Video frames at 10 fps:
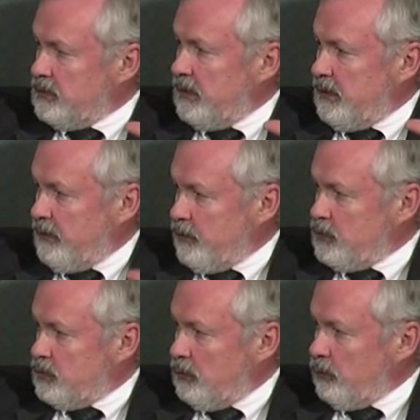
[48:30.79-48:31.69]
And I think for
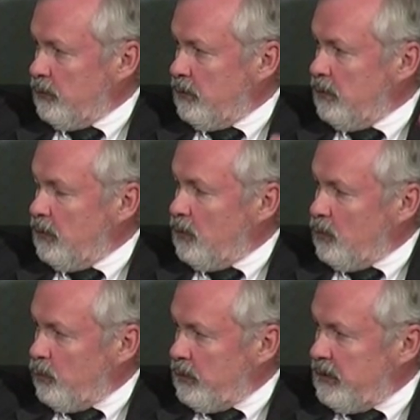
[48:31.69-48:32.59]
children,
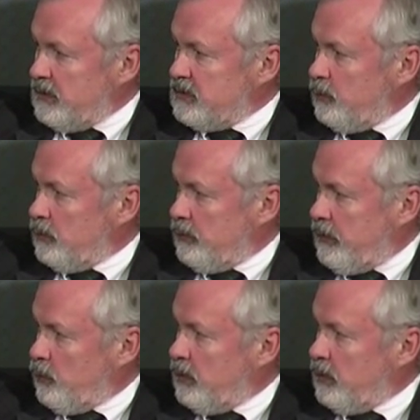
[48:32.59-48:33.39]
we need a similar thing.